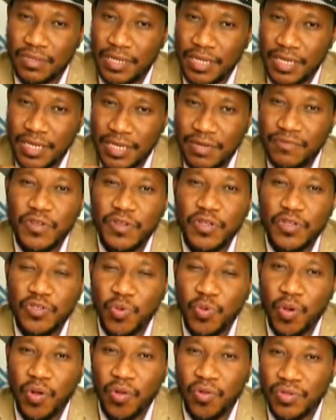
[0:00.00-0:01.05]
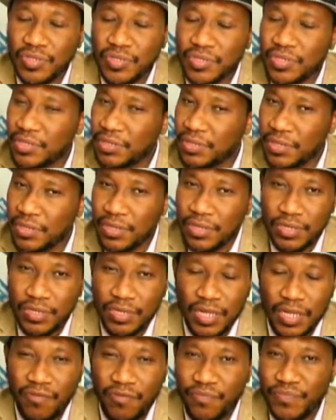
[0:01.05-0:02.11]
individuals, the
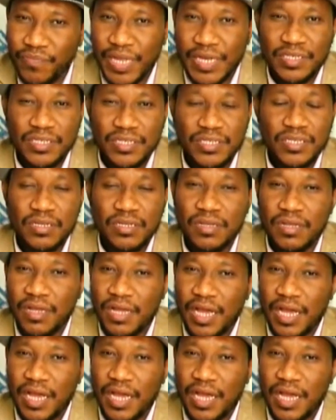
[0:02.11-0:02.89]
governments,